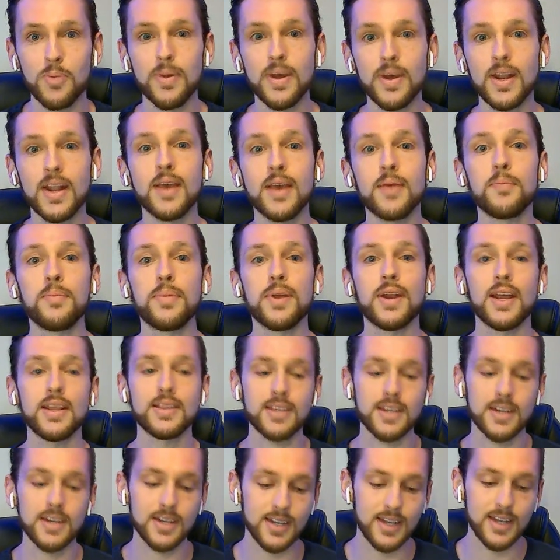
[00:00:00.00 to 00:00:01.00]
But, but at
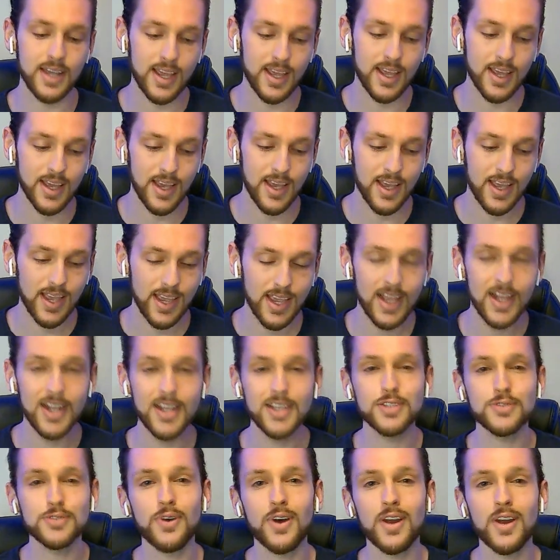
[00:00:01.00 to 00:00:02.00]
the end of the day, it
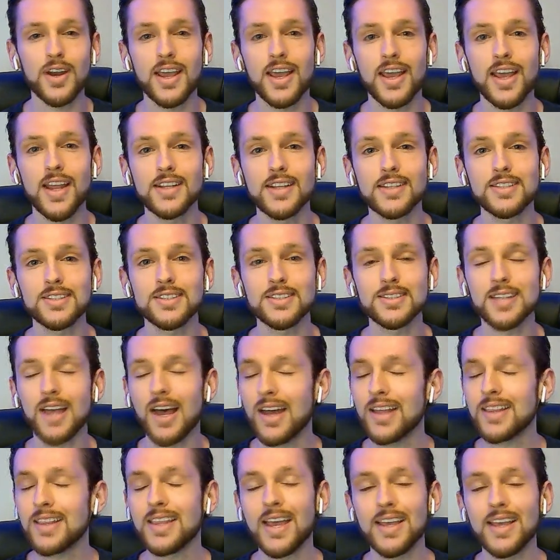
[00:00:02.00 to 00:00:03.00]
is fun and it's
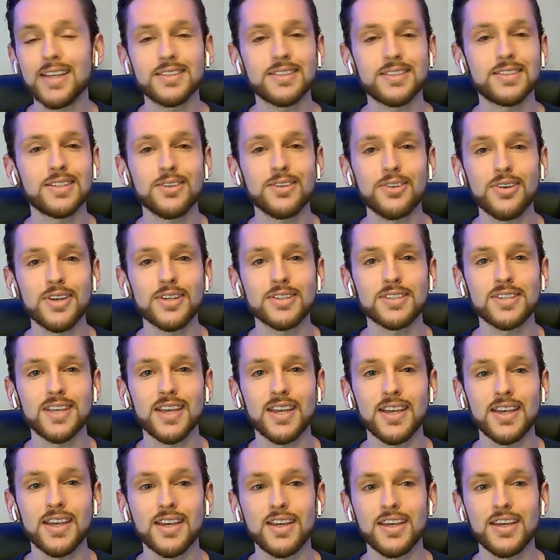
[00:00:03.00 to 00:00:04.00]
not that serious.
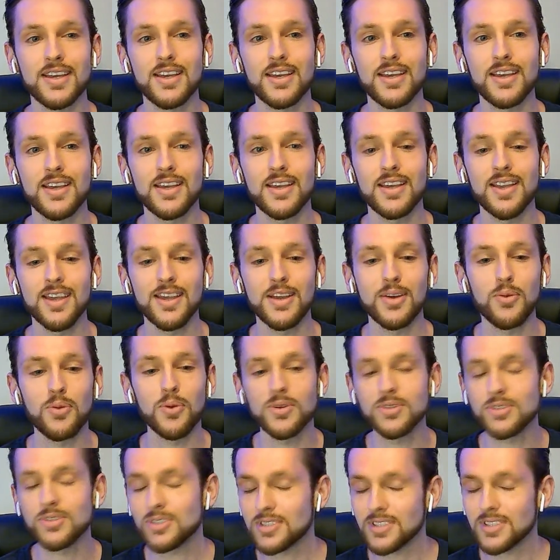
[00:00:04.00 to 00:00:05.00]
Like,
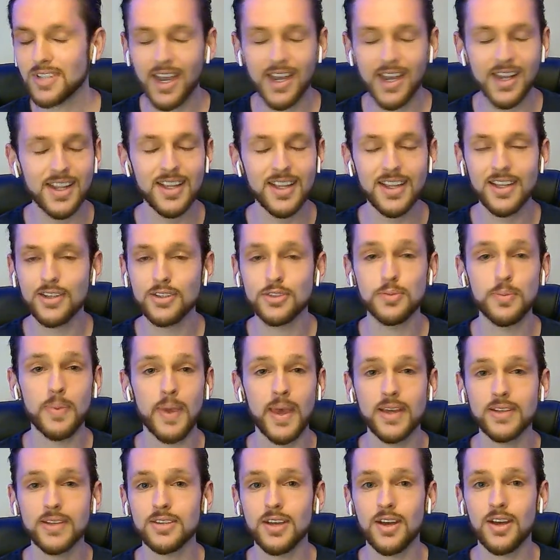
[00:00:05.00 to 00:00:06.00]
we're just tiny little
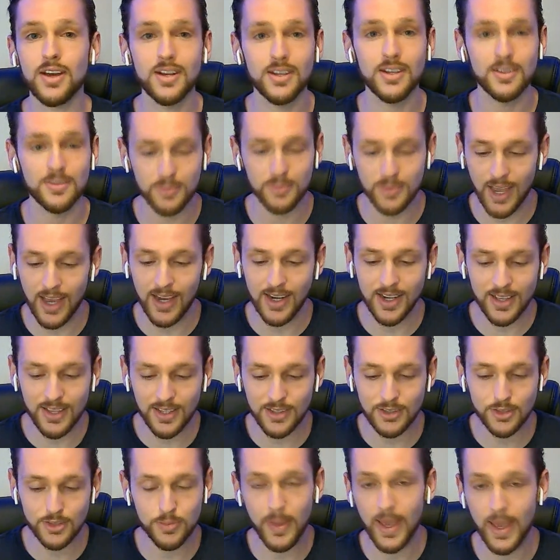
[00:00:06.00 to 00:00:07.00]
specks on a tiny
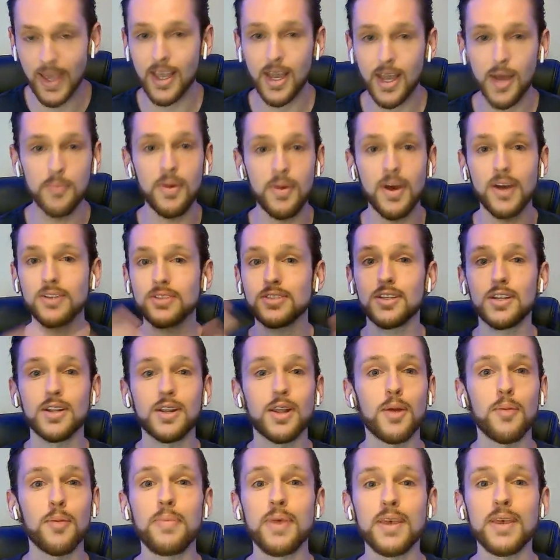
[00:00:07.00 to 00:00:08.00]
little speck amongst an
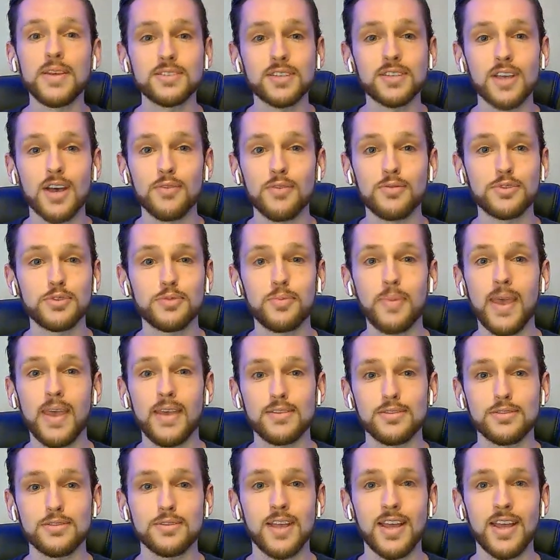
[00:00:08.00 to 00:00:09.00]
abyss of
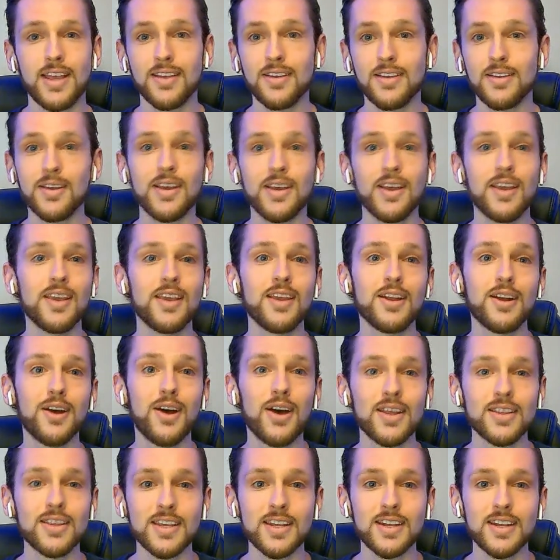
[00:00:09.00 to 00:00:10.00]
space. Like, you know,
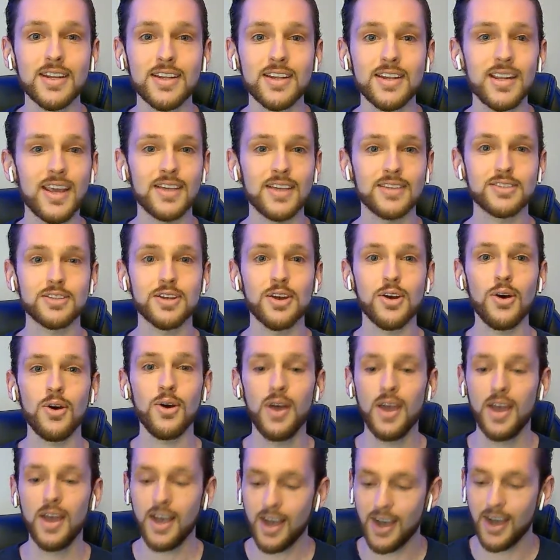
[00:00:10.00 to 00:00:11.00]
at the end of the day. So
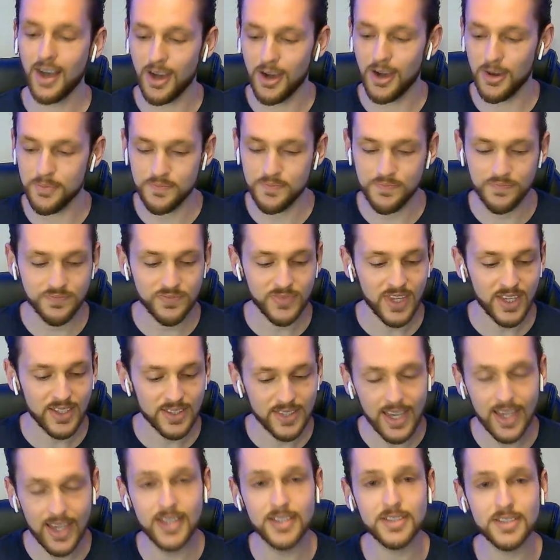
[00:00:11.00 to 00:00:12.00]
um,
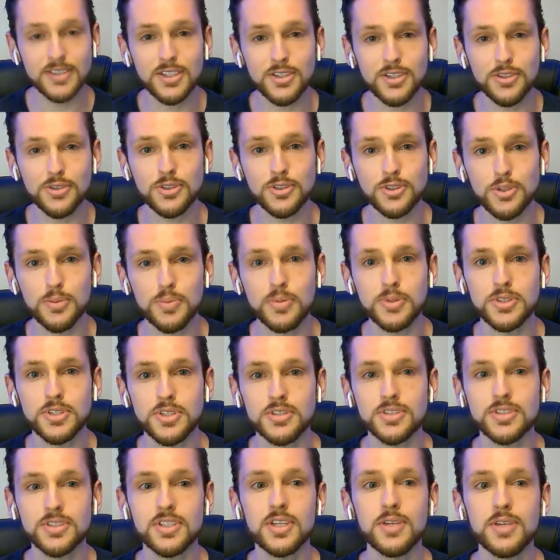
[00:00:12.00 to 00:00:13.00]
take it ser- super
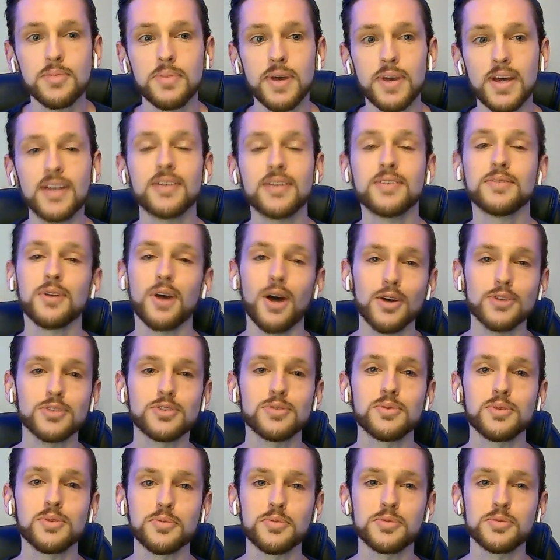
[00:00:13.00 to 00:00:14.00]
seriously, but also
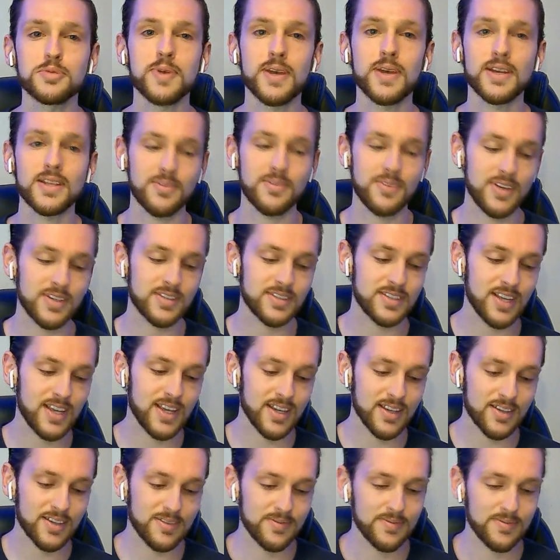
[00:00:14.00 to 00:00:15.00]
with the perspective as
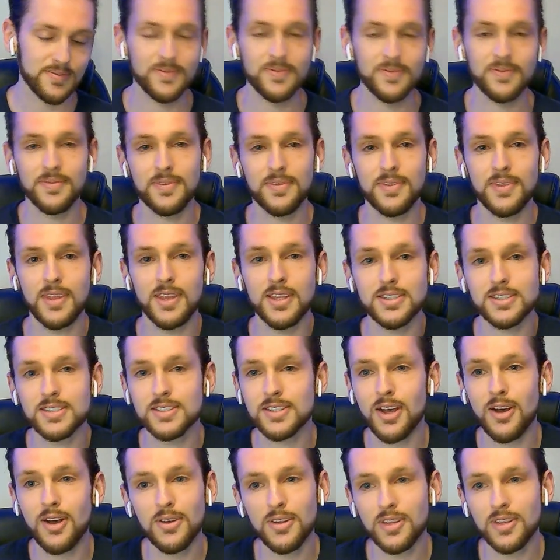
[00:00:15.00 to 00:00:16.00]
like, this is
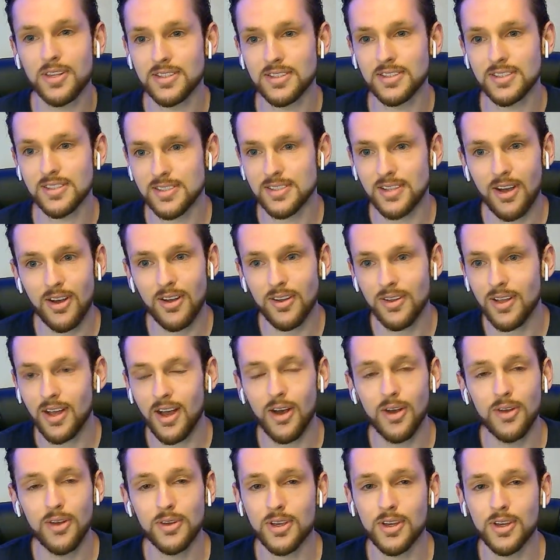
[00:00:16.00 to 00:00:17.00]
all this is all
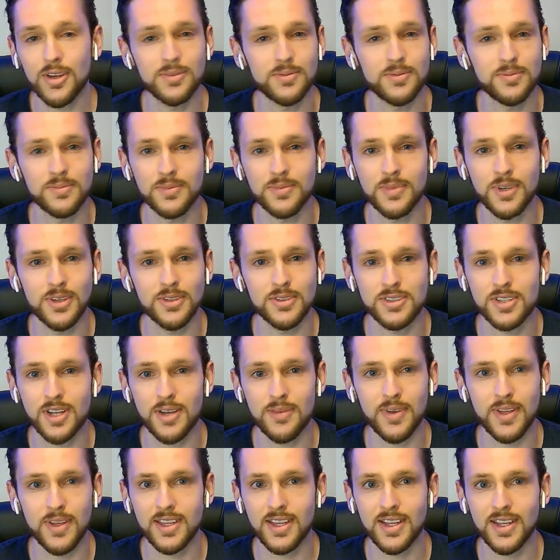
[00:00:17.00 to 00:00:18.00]
all good good stuff
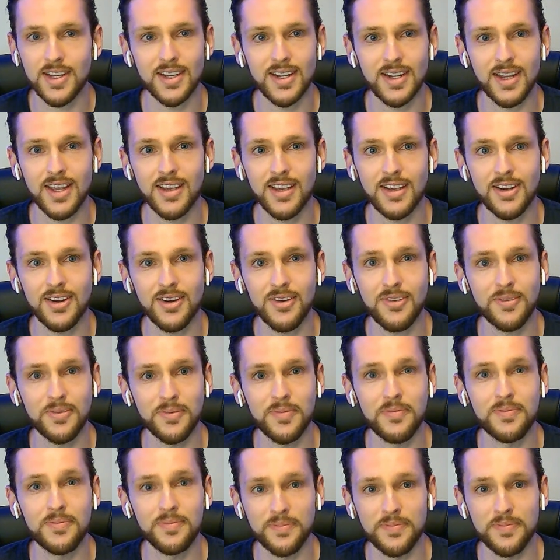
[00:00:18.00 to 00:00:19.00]
at the end of the day, you know.
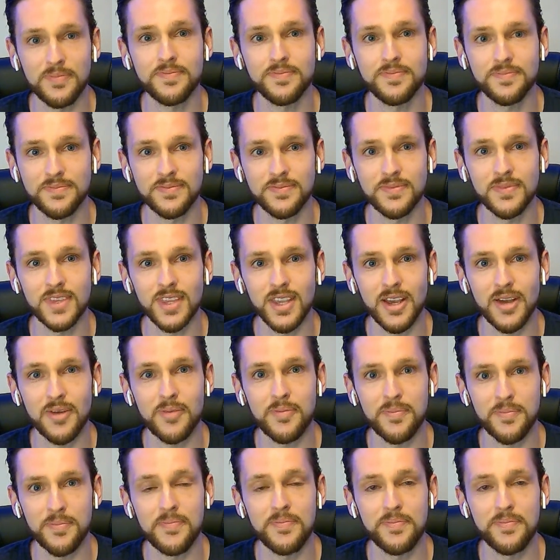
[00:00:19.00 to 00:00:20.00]
Yeah,
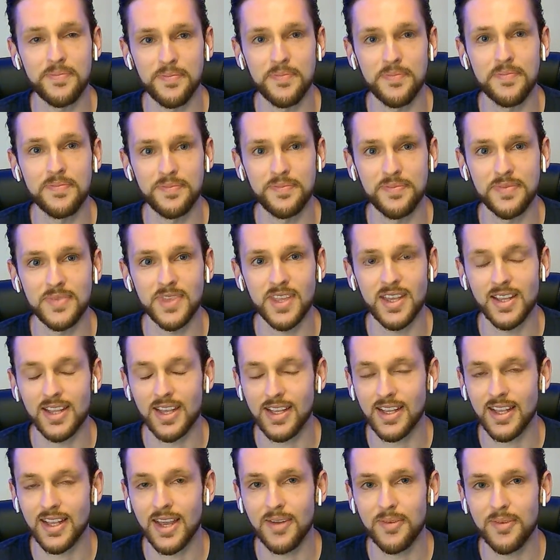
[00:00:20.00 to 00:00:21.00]
I
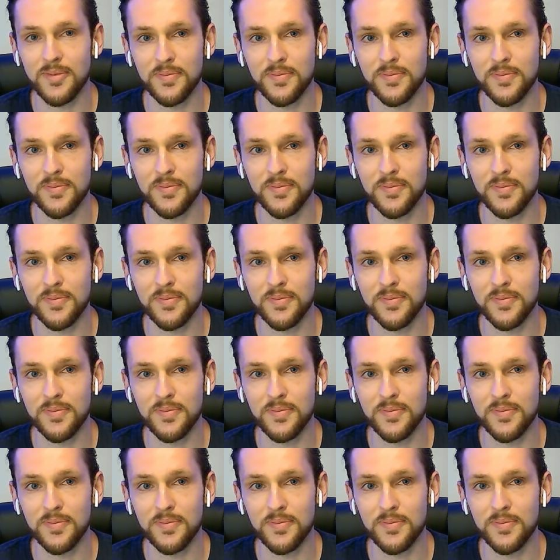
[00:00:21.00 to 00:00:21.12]
like that.